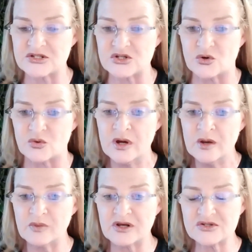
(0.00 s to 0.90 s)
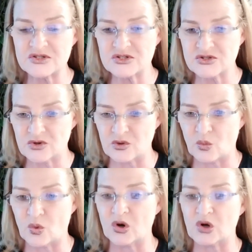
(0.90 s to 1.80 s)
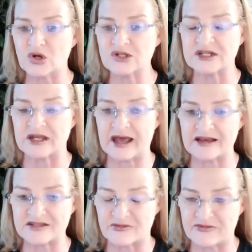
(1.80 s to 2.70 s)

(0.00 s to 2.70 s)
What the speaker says: So because the student works and has a